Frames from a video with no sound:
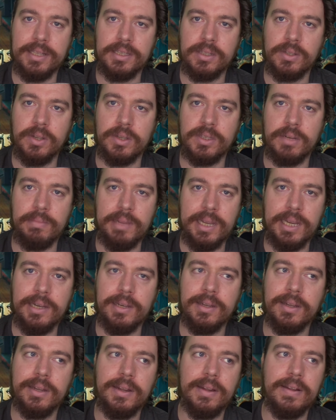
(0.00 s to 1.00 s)
It doesn't
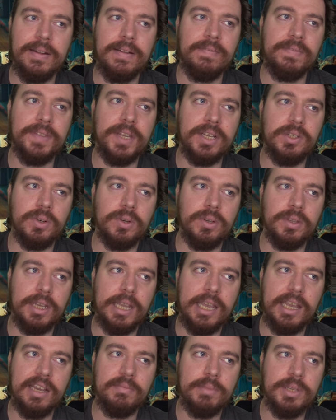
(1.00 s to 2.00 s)
mean that you're the
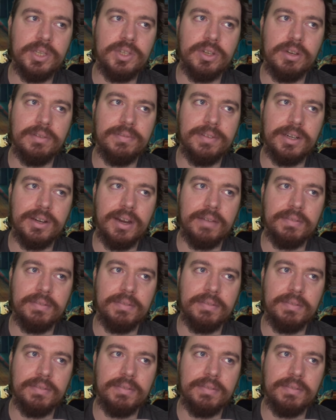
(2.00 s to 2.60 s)
king of mischief and you're